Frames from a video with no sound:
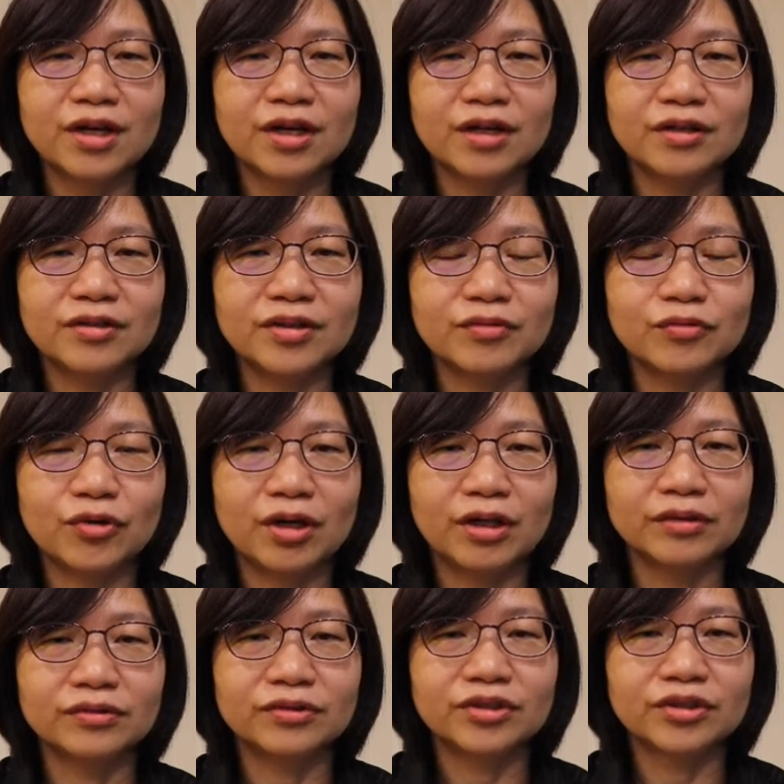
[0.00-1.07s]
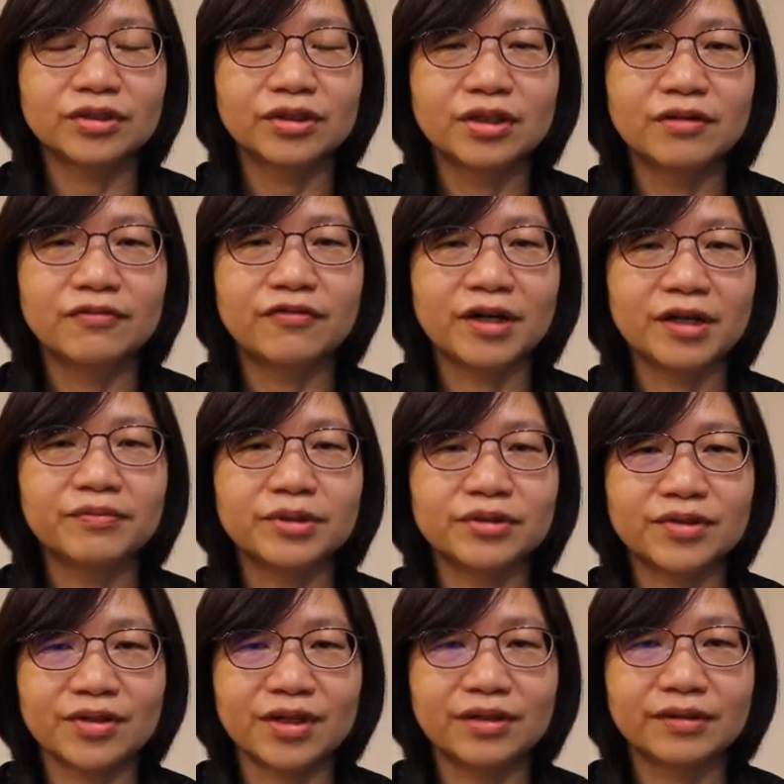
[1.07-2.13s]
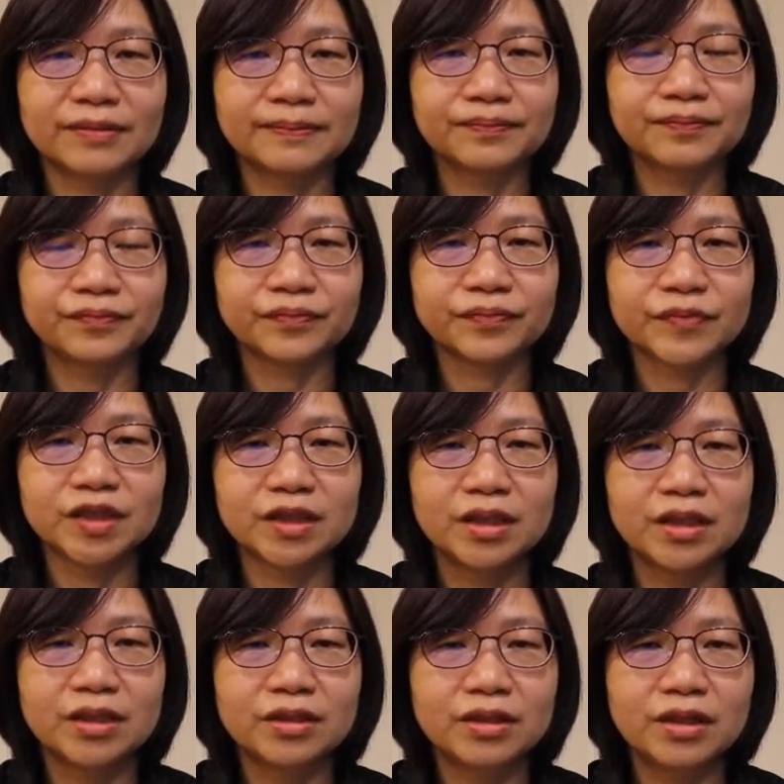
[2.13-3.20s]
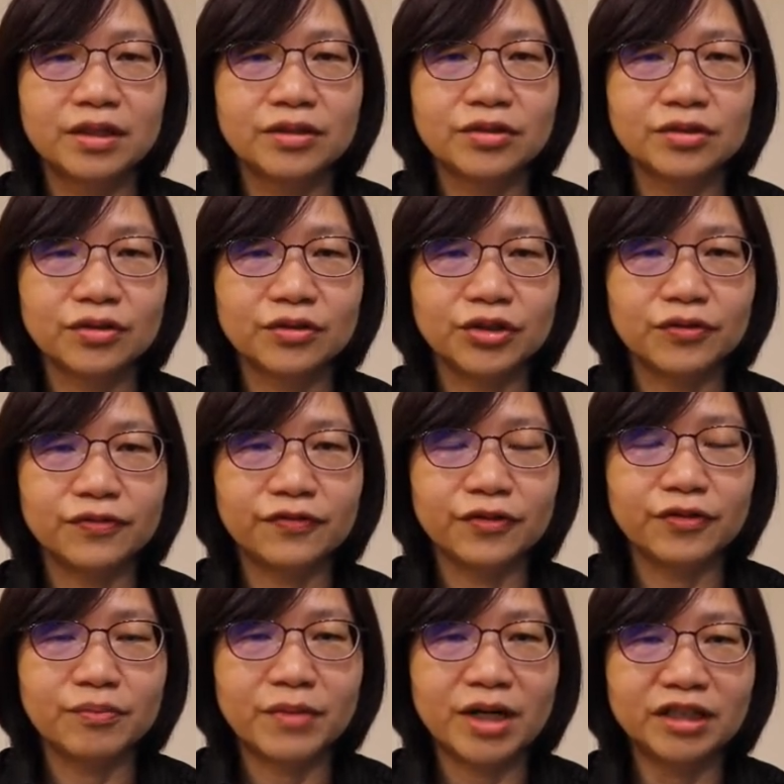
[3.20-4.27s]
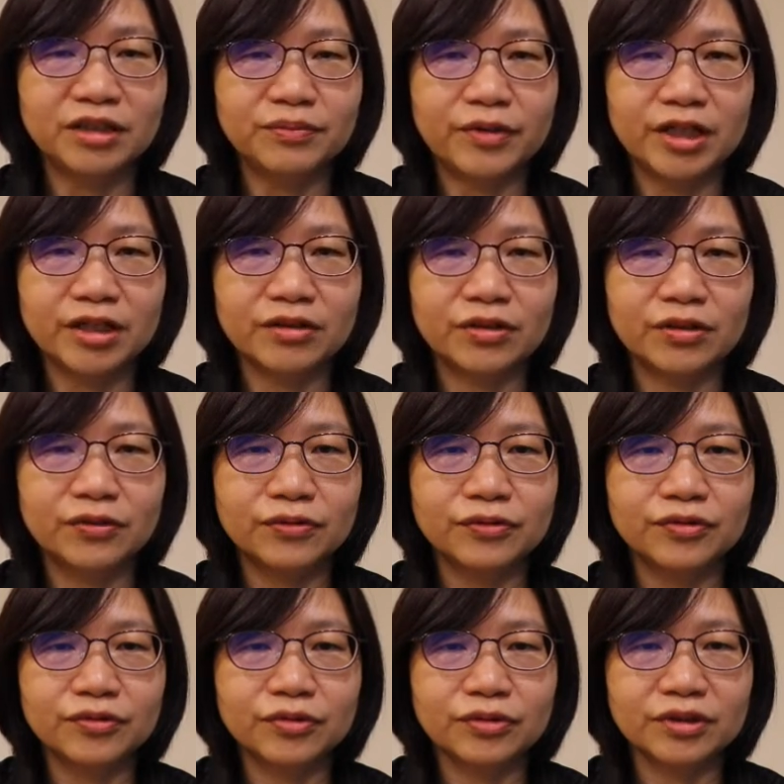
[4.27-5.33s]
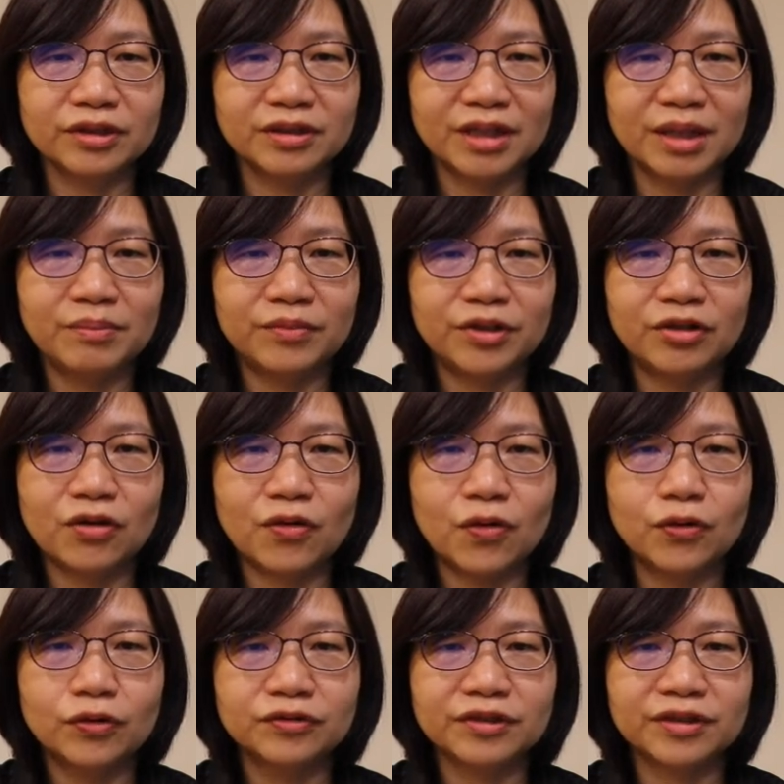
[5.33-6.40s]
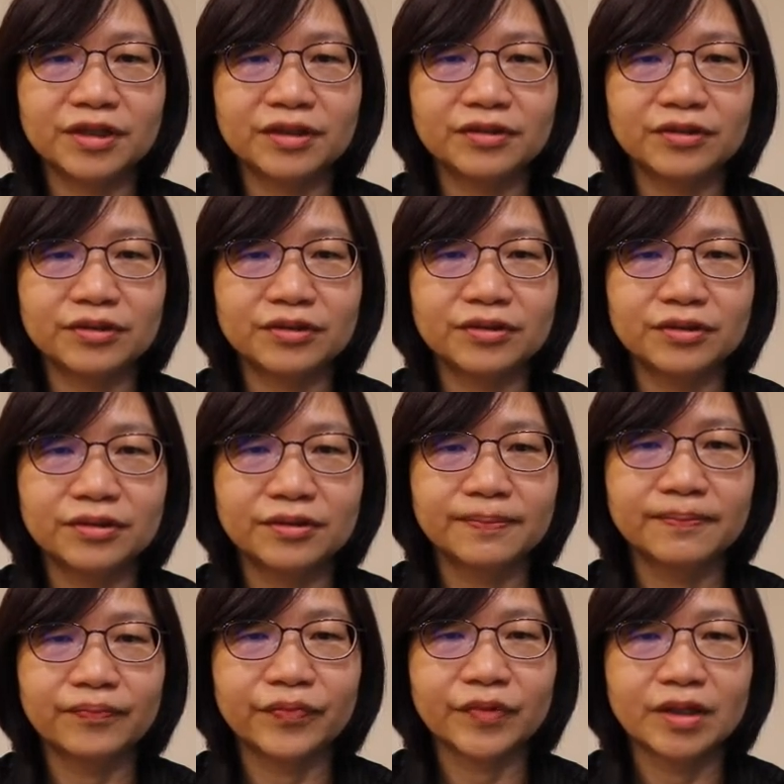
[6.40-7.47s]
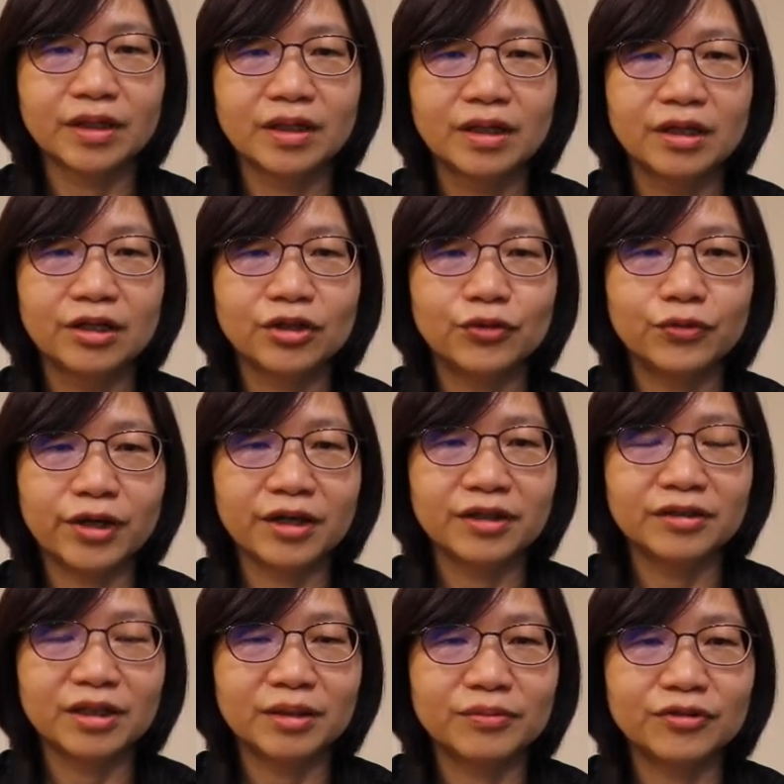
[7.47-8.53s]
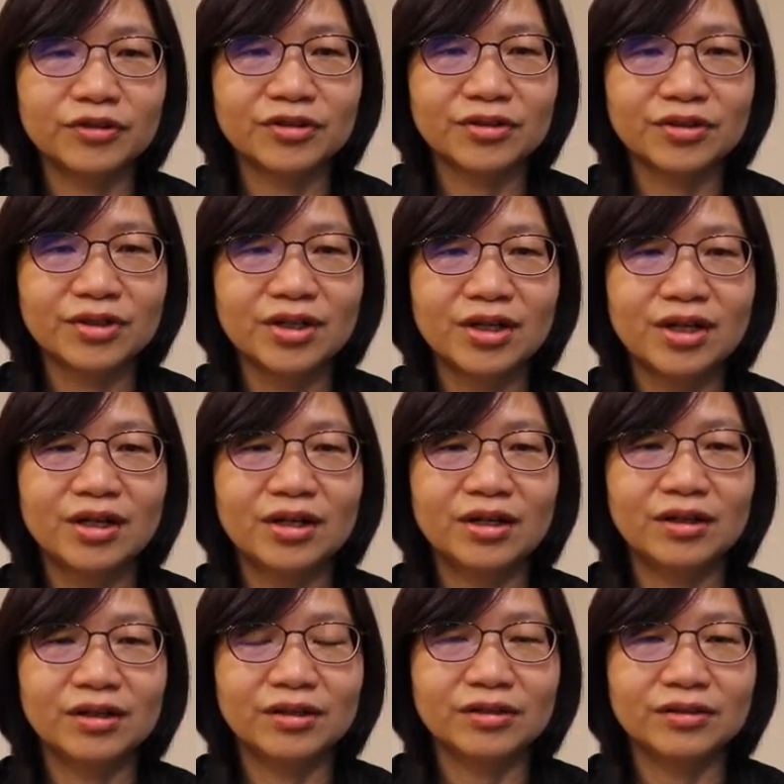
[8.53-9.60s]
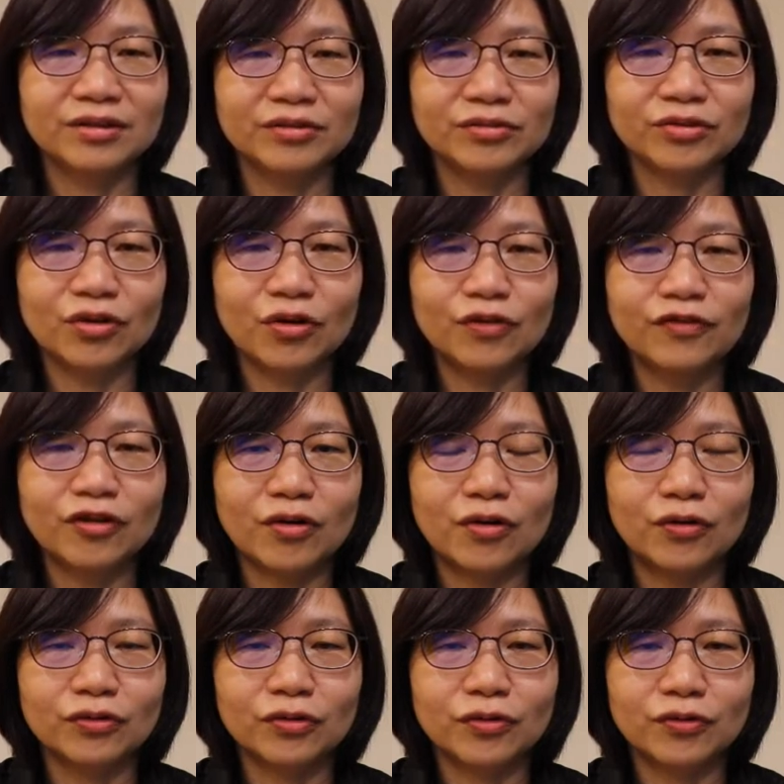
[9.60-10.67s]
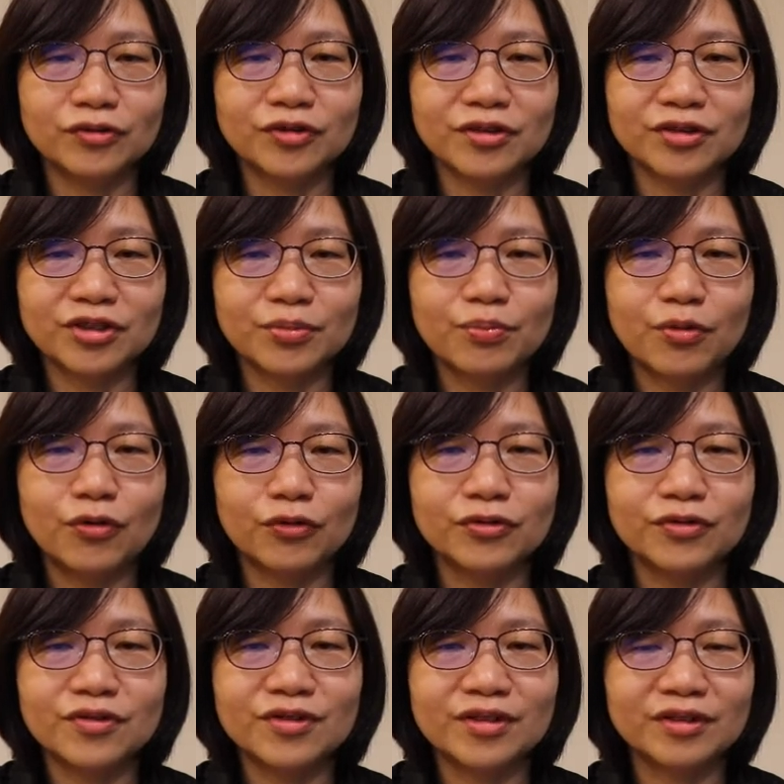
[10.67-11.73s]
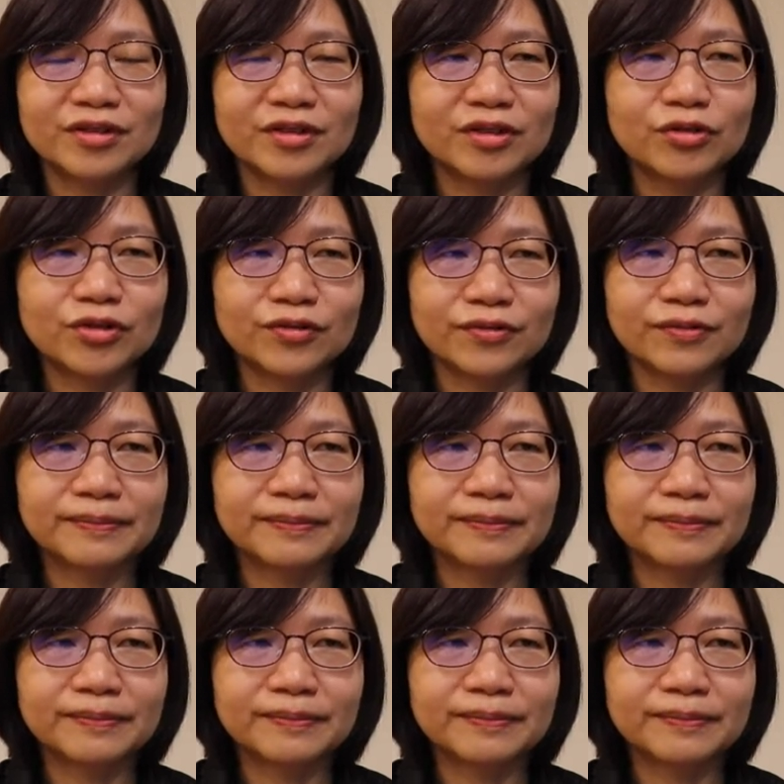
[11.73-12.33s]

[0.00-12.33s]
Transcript: is around 5%. So if you multiply all the number all together, you will end up with the overall loss is 0.62.